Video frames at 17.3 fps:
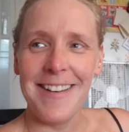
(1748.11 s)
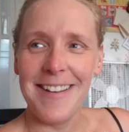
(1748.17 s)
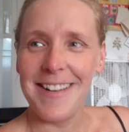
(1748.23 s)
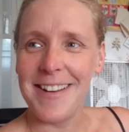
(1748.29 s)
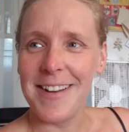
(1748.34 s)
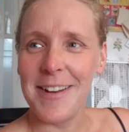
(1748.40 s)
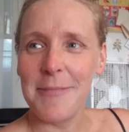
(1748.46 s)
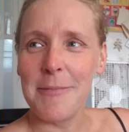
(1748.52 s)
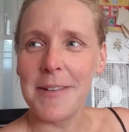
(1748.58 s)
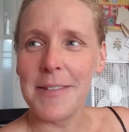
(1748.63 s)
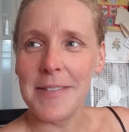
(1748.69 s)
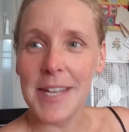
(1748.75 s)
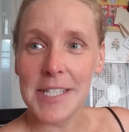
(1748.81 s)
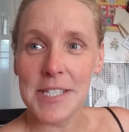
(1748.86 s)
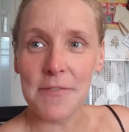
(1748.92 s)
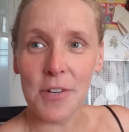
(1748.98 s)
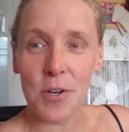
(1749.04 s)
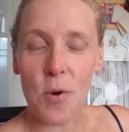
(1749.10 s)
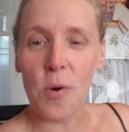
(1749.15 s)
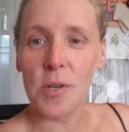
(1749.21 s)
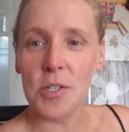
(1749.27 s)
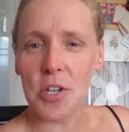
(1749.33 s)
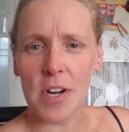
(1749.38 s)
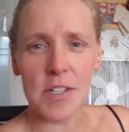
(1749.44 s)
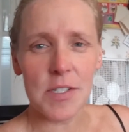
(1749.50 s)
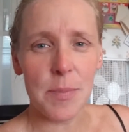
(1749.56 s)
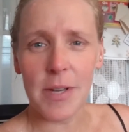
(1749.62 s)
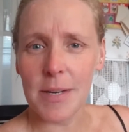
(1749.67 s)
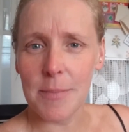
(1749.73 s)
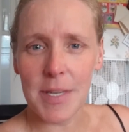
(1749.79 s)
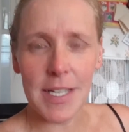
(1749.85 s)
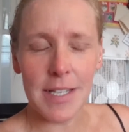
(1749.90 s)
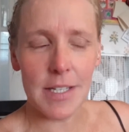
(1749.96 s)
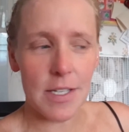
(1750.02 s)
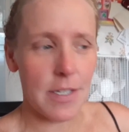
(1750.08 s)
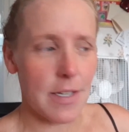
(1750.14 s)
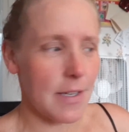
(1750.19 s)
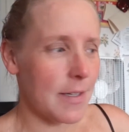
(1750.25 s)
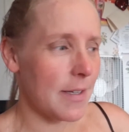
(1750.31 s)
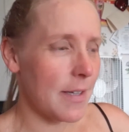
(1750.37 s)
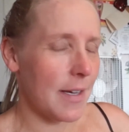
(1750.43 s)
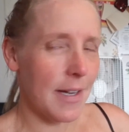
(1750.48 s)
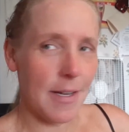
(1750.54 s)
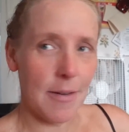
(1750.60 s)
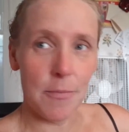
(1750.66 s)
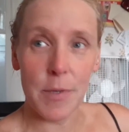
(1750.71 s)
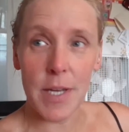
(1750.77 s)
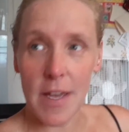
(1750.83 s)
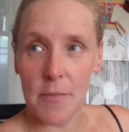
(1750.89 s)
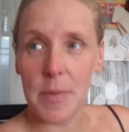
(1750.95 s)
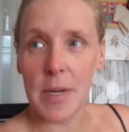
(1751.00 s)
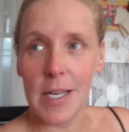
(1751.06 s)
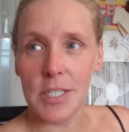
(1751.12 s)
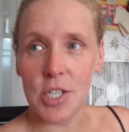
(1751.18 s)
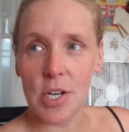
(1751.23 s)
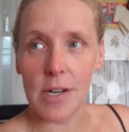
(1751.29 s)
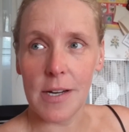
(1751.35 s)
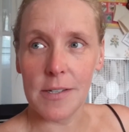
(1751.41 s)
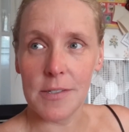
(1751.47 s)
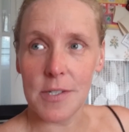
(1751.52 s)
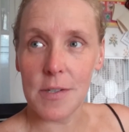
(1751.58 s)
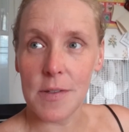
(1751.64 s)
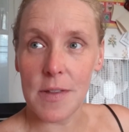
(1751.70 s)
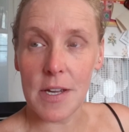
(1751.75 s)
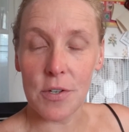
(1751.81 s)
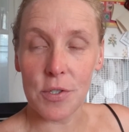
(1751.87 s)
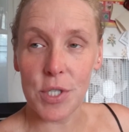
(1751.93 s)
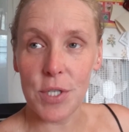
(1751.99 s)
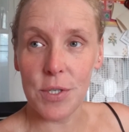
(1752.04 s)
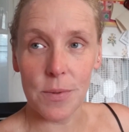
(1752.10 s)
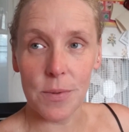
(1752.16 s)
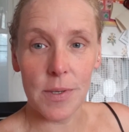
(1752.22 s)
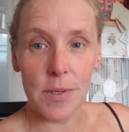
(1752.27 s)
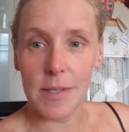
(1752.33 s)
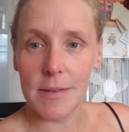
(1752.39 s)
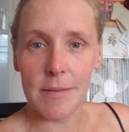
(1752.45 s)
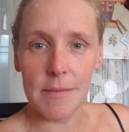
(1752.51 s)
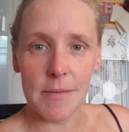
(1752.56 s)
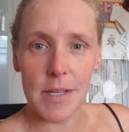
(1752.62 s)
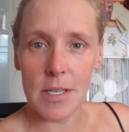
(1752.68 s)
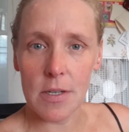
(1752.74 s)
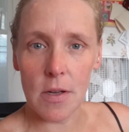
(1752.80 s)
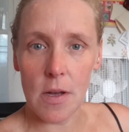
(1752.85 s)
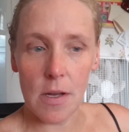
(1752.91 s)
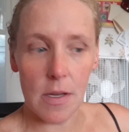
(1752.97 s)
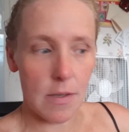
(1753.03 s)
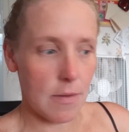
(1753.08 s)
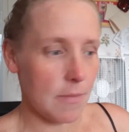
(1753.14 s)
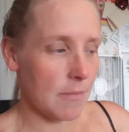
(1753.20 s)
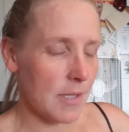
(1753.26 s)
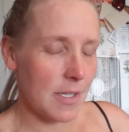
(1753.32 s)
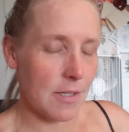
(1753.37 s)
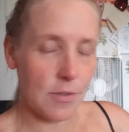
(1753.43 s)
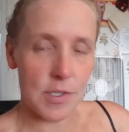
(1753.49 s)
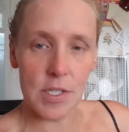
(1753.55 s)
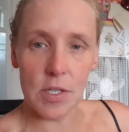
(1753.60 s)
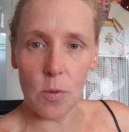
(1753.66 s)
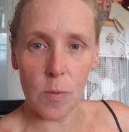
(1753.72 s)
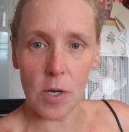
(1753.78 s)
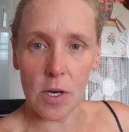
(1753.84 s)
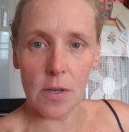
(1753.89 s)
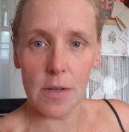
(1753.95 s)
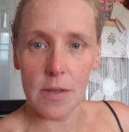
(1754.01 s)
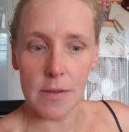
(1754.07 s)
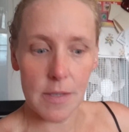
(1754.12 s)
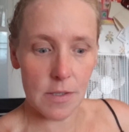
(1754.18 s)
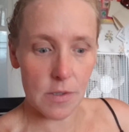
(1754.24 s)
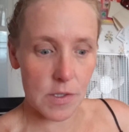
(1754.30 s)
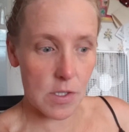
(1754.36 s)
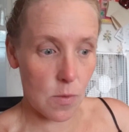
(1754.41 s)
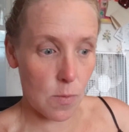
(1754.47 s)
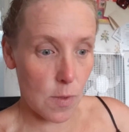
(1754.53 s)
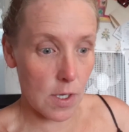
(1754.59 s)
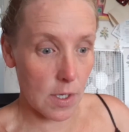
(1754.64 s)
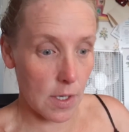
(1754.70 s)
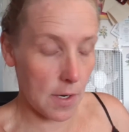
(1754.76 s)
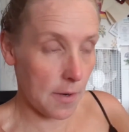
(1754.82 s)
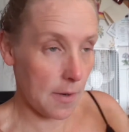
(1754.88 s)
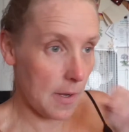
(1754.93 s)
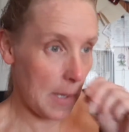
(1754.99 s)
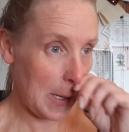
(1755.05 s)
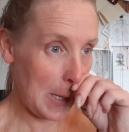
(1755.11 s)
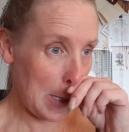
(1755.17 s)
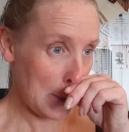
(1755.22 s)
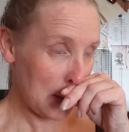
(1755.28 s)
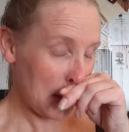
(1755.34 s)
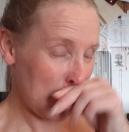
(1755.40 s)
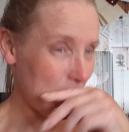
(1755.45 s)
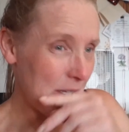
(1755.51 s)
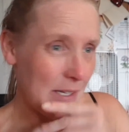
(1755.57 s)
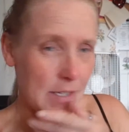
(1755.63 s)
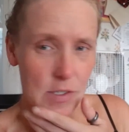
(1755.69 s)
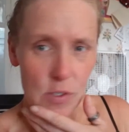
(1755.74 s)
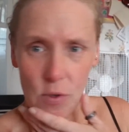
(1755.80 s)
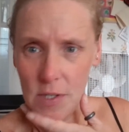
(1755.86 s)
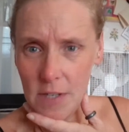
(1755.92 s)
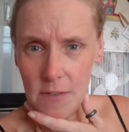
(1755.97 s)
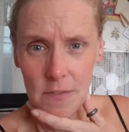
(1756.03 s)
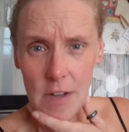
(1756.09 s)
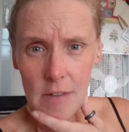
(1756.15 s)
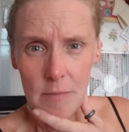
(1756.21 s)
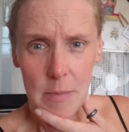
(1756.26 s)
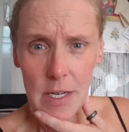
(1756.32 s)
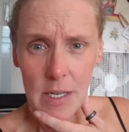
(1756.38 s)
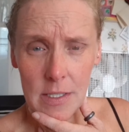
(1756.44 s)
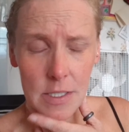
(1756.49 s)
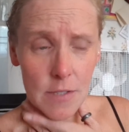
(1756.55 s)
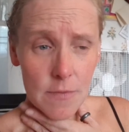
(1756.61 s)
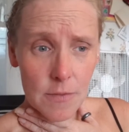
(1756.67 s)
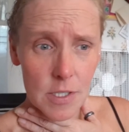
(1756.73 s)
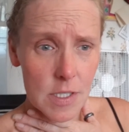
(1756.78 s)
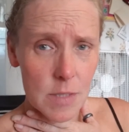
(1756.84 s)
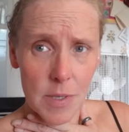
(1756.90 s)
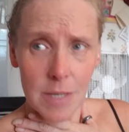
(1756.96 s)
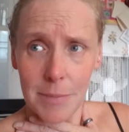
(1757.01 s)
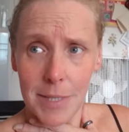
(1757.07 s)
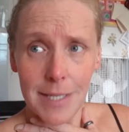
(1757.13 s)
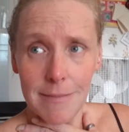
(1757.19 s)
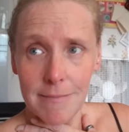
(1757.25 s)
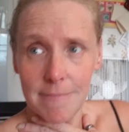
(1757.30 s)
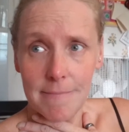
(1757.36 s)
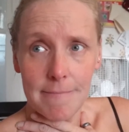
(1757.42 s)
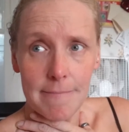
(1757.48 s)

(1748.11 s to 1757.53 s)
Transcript: that's for quart jars, but I mean, we have pint jars in there too, and it'll still work. I think it's only a 5 minute difference, but I mean,